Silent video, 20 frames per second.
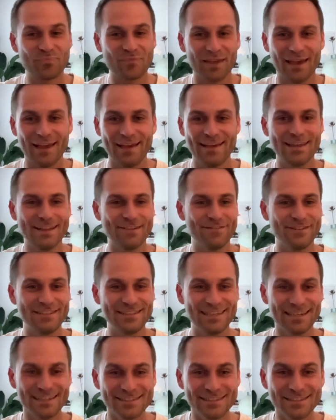I can get a
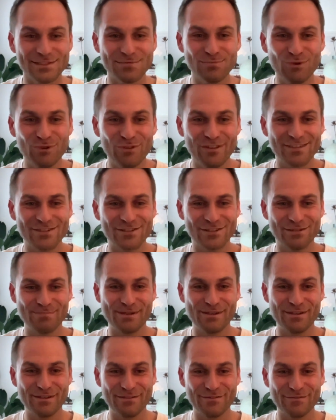fantastic smoothie that's going to
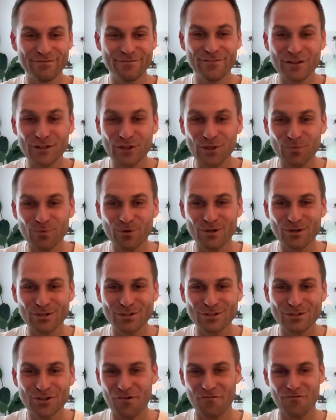be filled with good
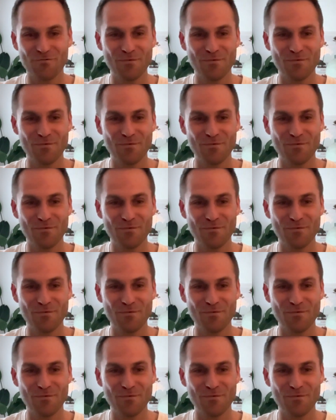stuff.